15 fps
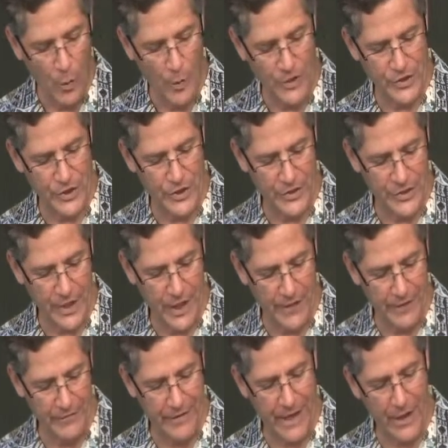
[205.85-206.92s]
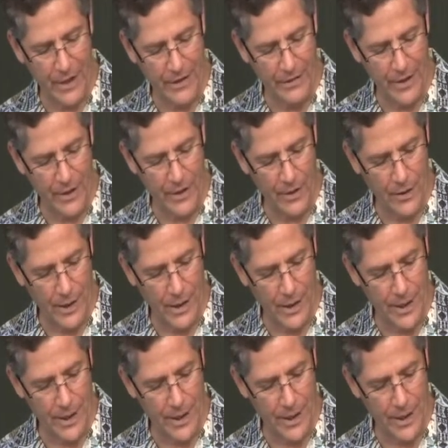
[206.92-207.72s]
which is the valley there